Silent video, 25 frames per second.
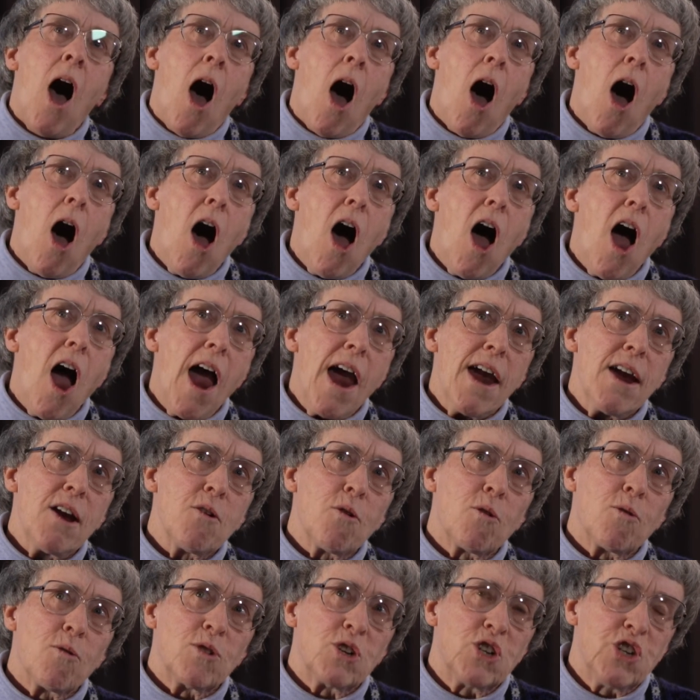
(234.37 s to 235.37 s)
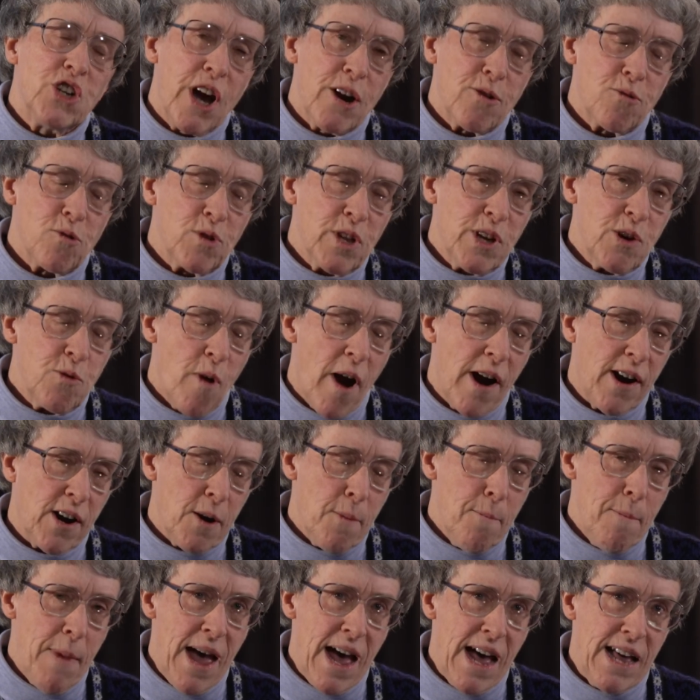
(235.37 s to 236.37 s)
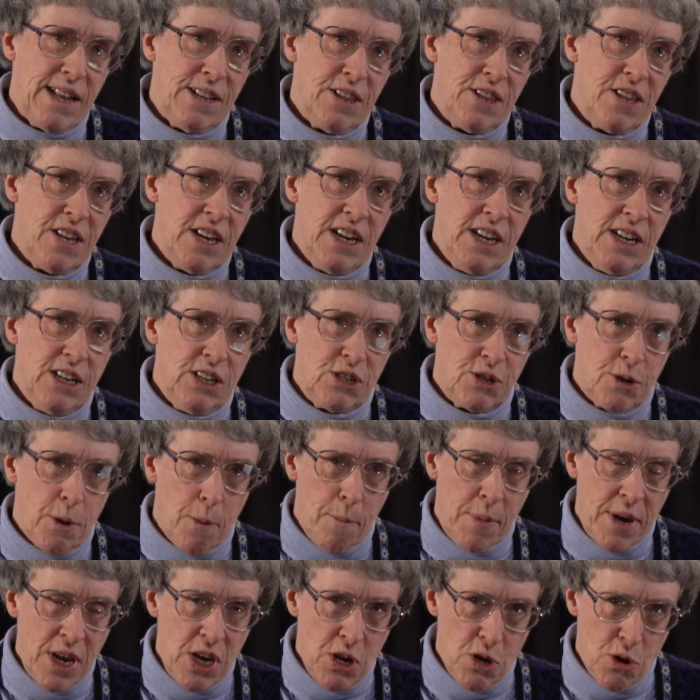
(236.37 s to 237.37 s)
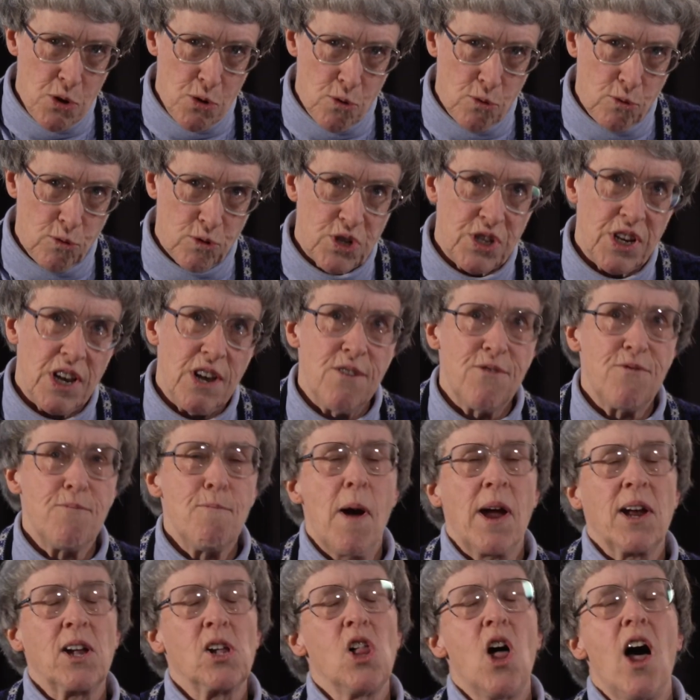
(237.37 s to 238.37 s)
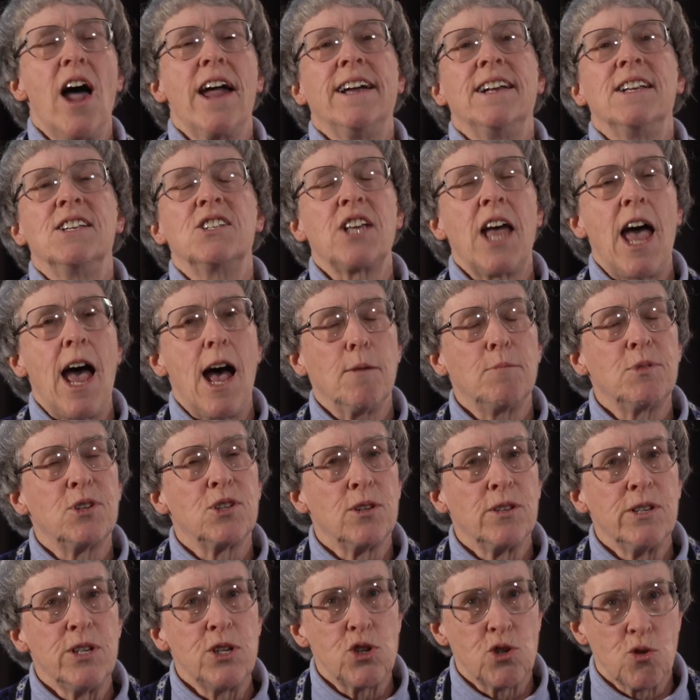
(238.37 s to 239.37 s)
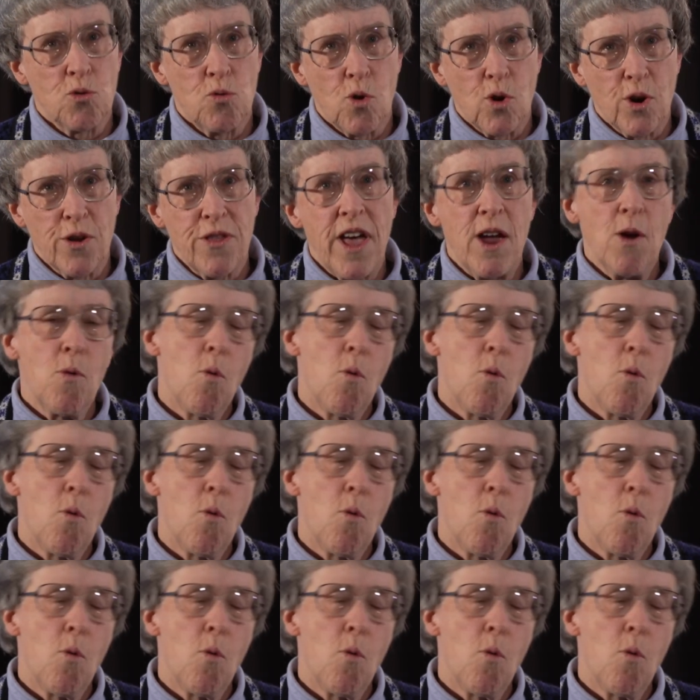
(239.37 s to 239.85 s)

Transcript: I generally recommend these be used if my client is absolutely sure they